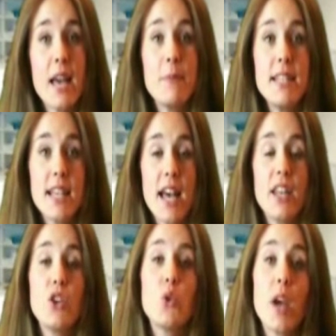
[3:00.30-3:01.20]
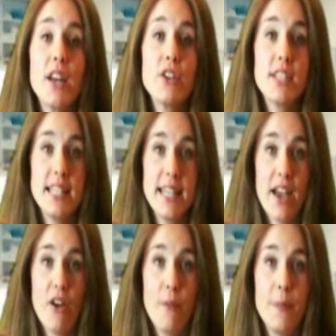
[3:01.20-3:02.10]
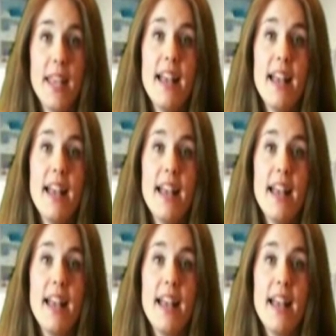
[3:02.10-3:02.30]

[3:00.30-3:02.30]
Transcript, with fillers: can be done in greater detail.